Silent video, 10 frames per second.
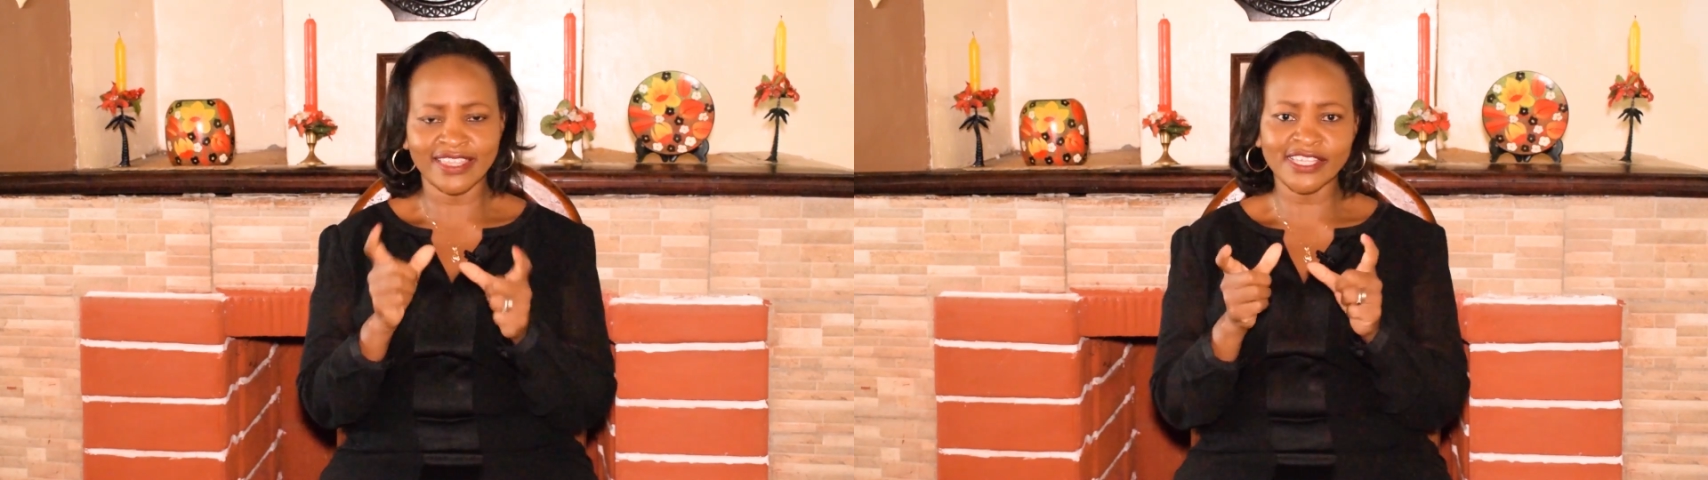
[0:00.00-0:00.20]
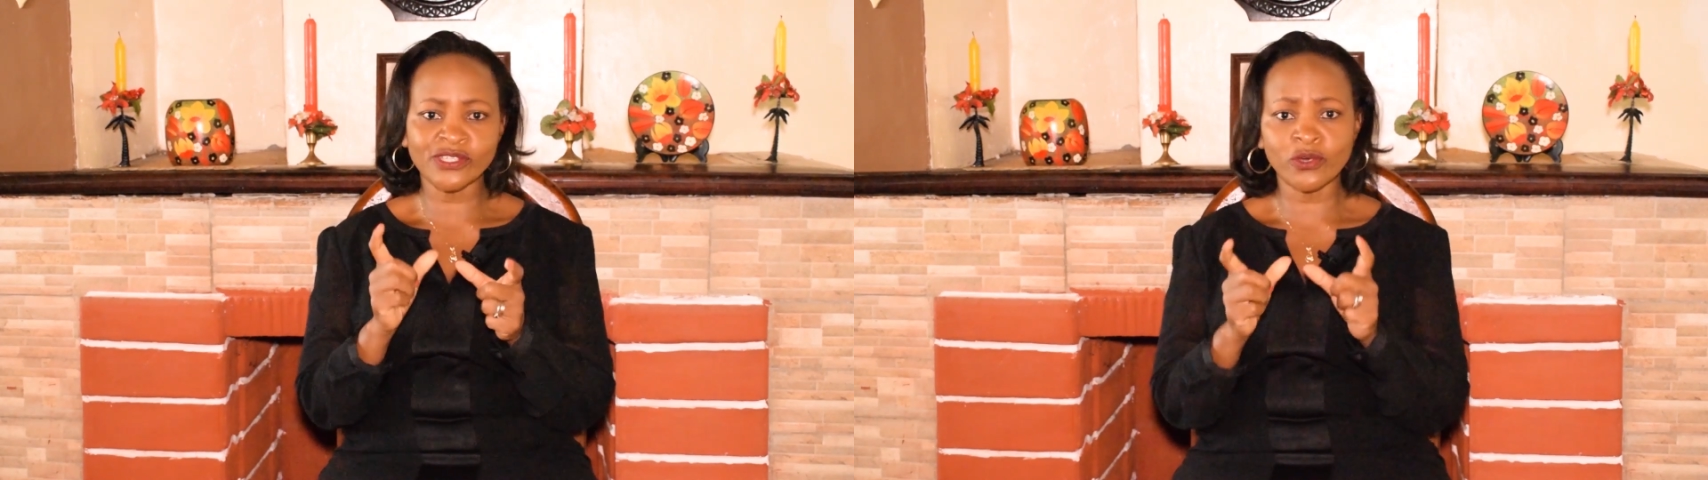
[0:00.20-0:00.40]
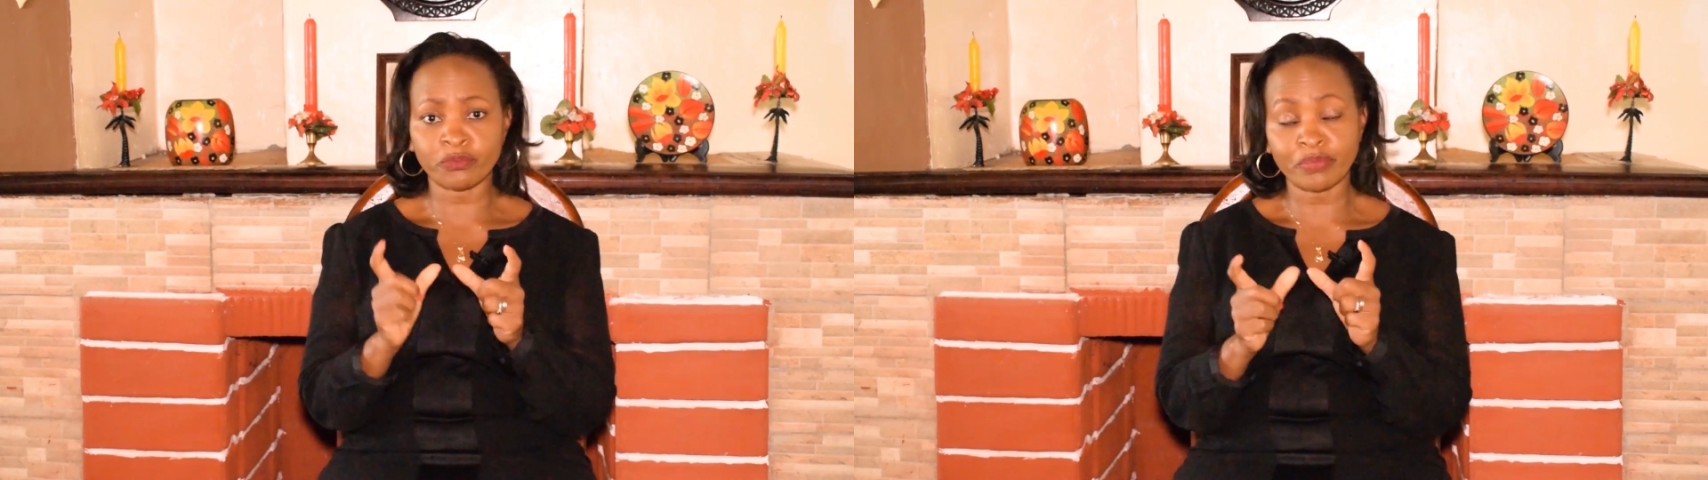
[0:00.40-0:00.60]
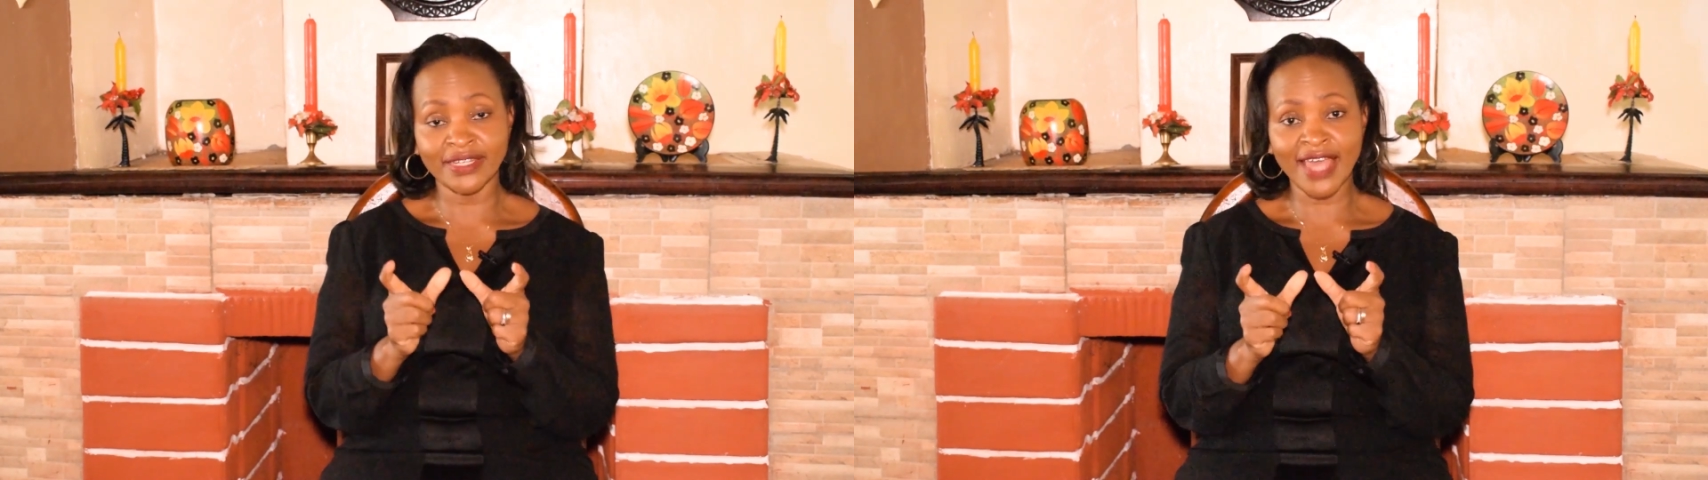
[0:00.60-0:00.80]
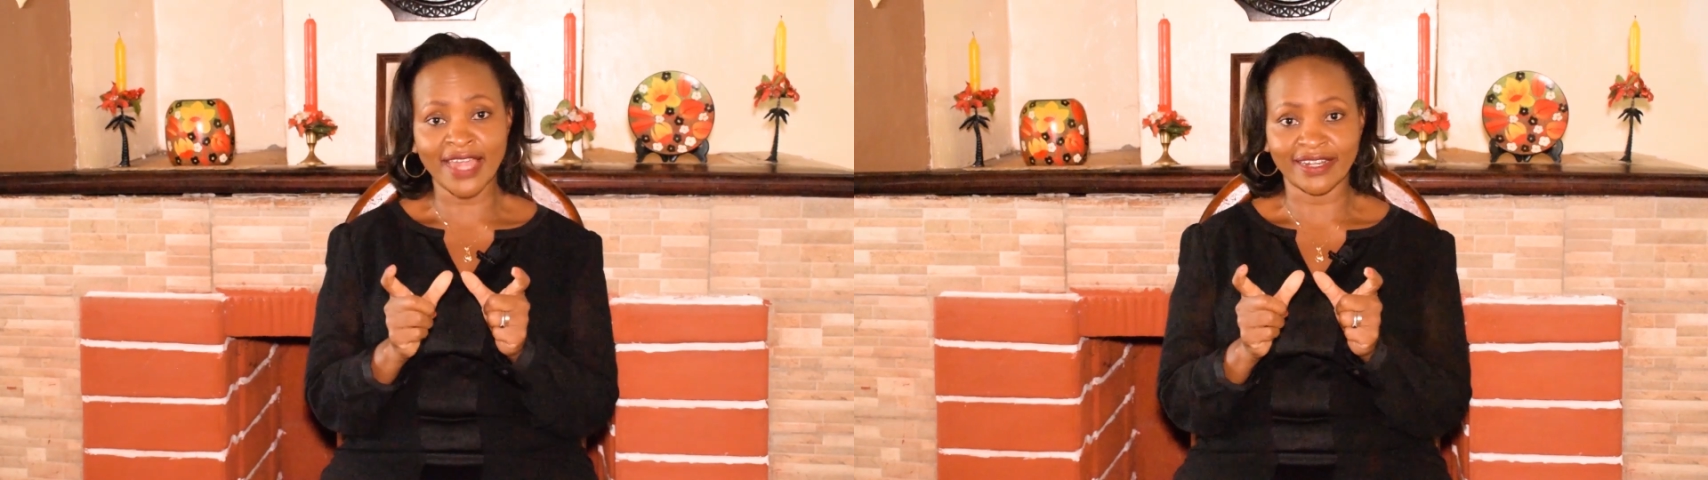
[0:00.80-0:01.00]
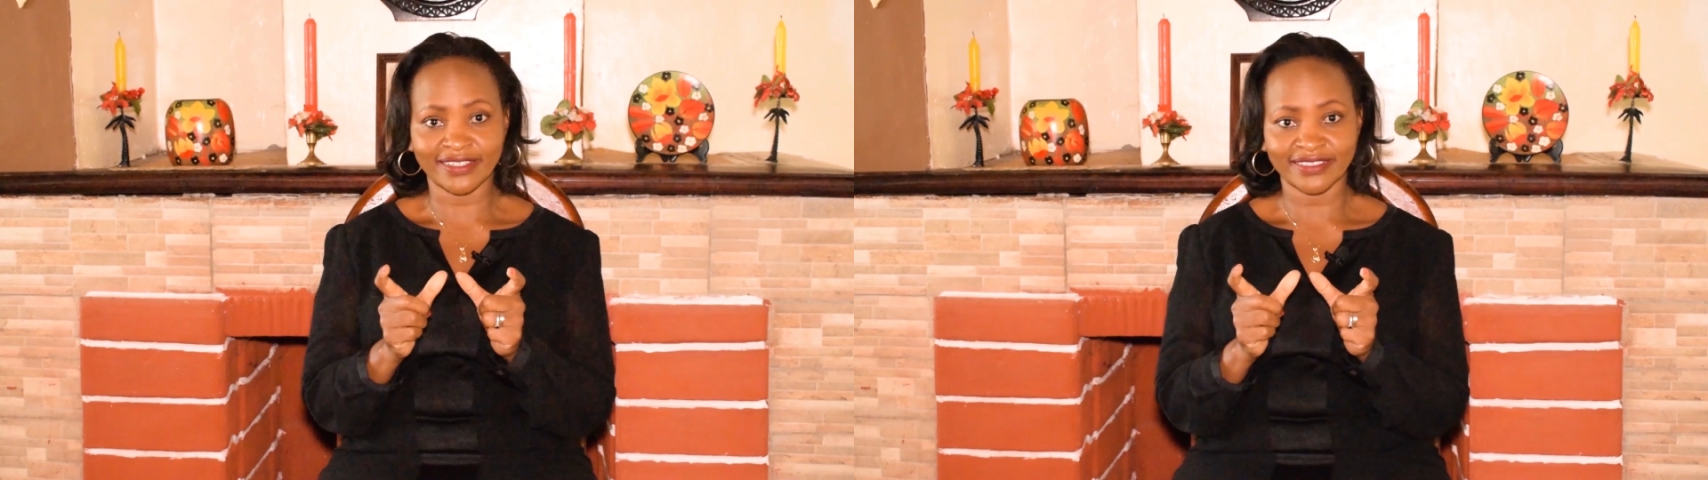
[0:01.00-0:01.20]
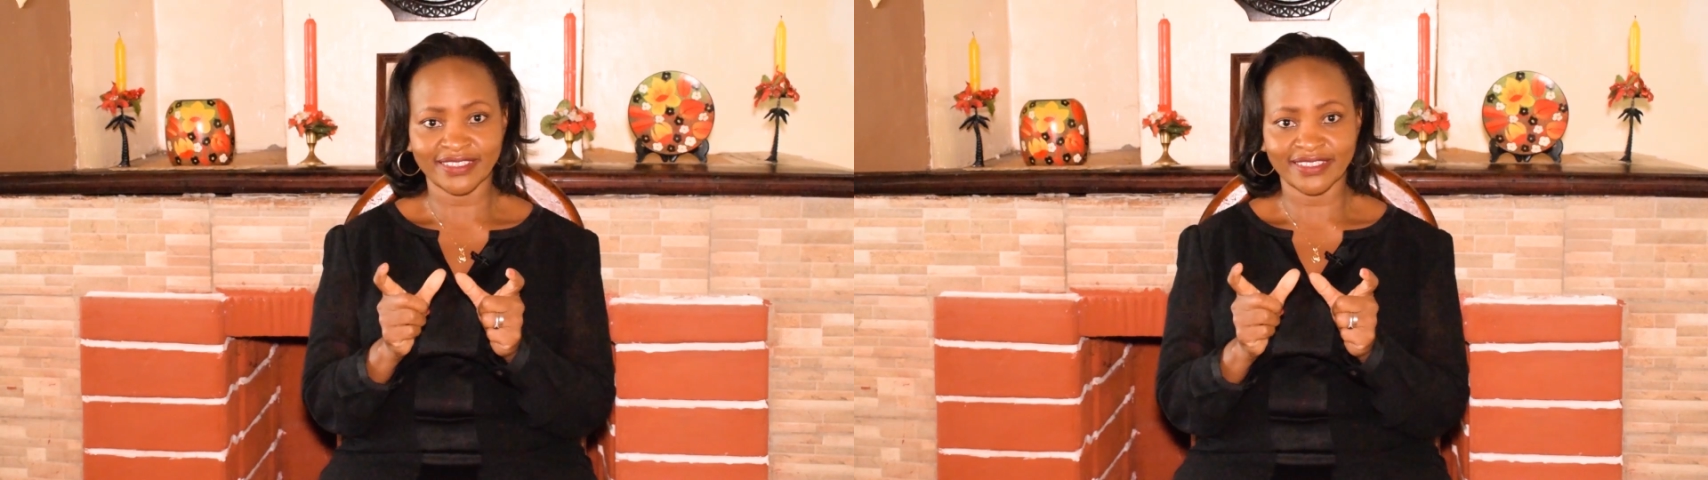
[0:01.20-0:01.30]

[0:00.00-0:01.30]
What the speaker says: this could be done.